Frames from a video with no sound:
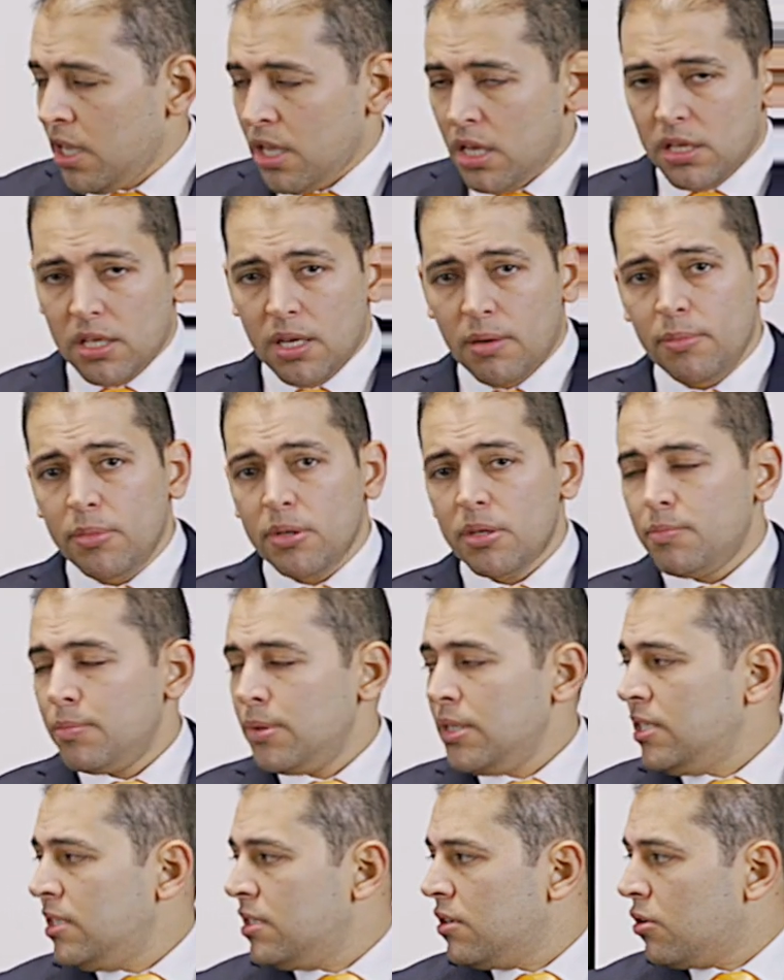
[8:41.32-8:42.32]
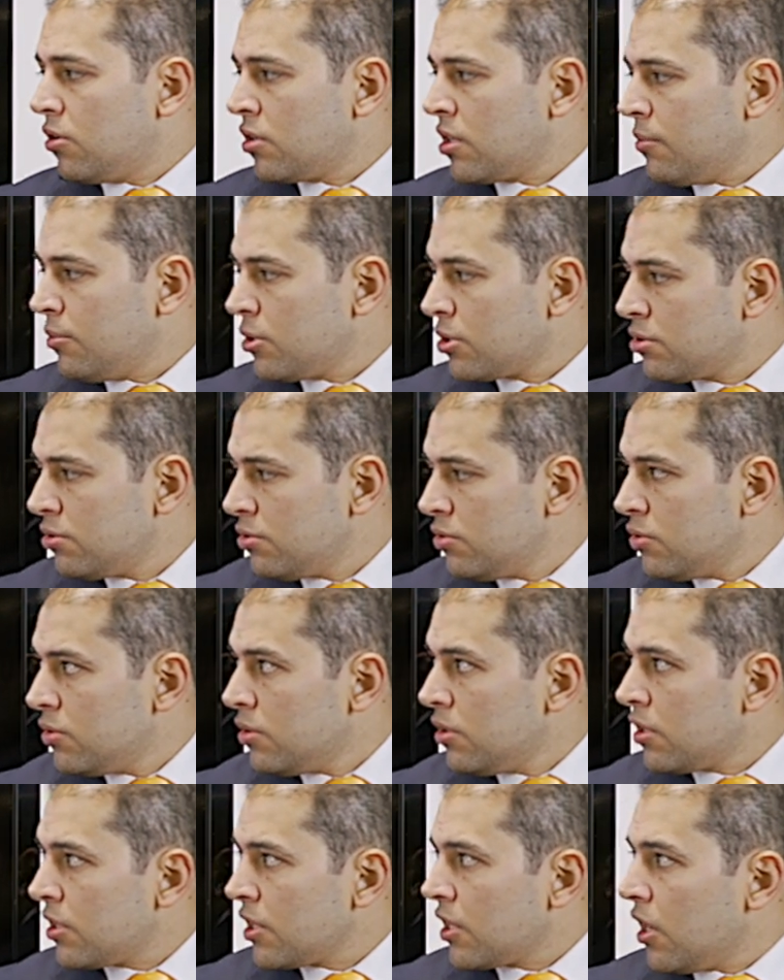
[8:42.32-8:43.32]
Number B, or number 2,
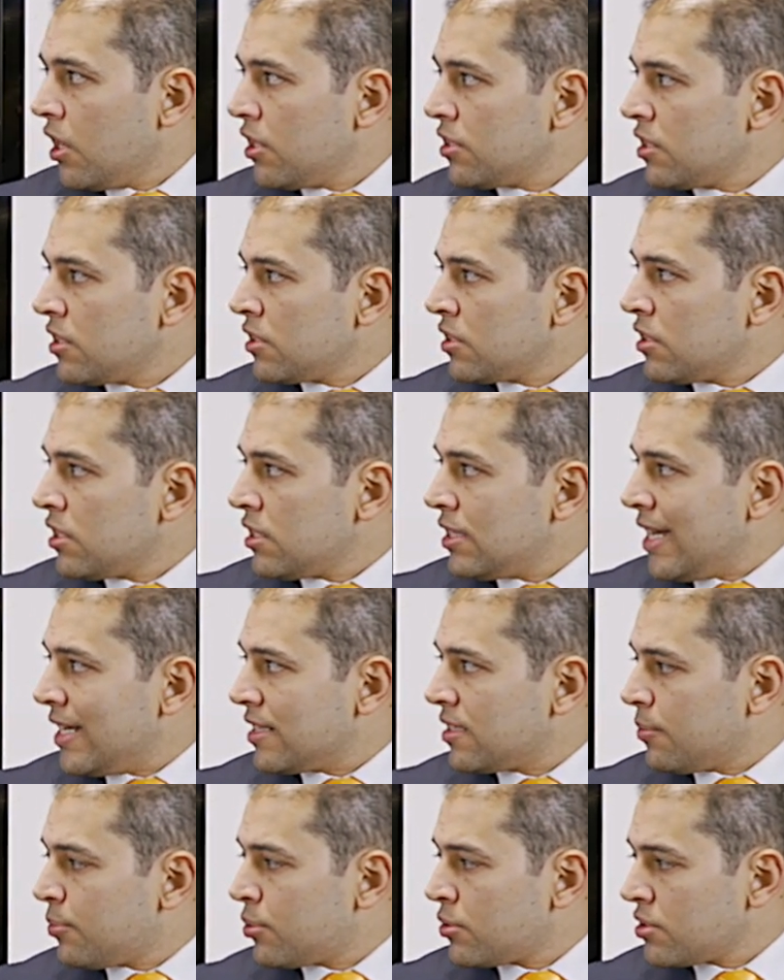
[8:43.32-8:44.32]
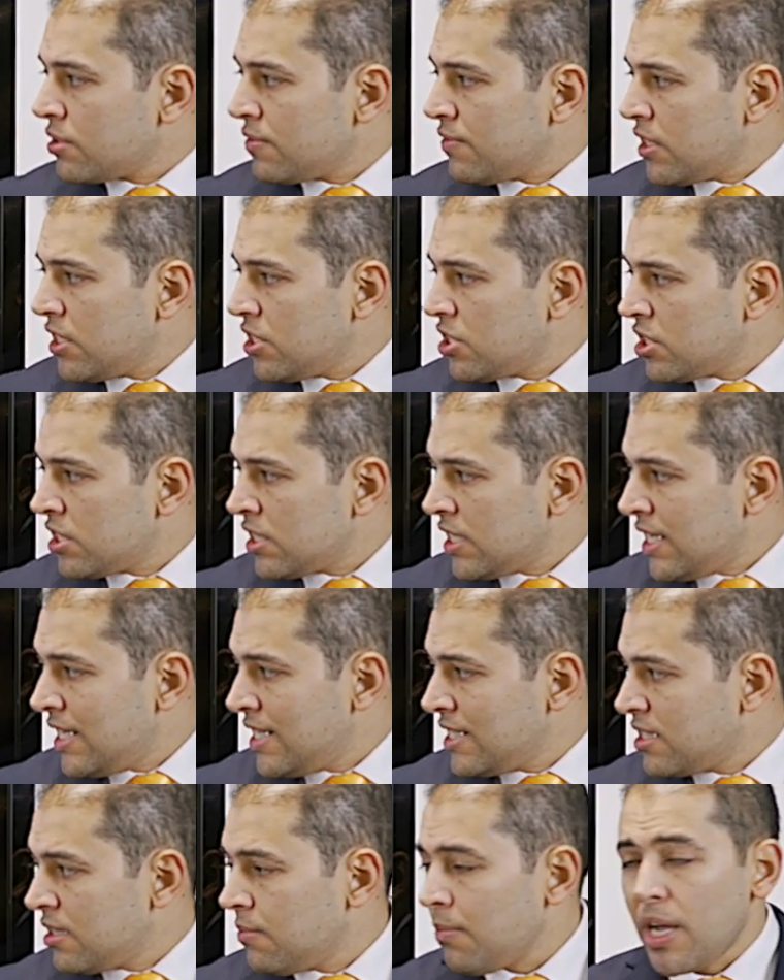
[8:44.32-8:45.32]
regarding the data preservation
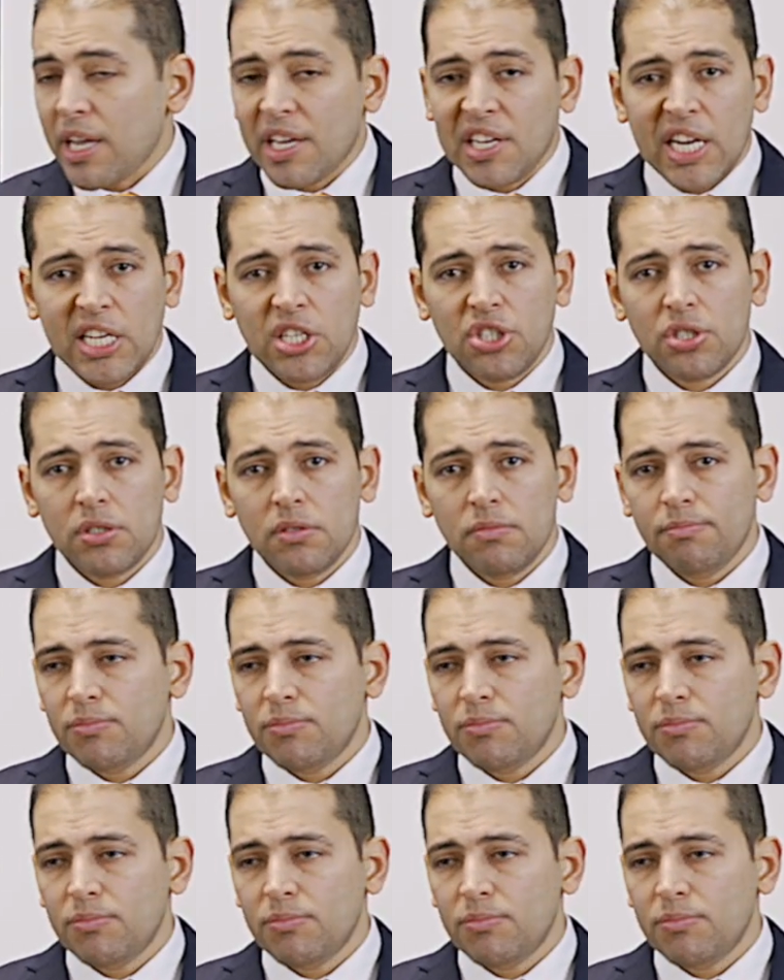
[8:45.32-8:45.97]
is the migration.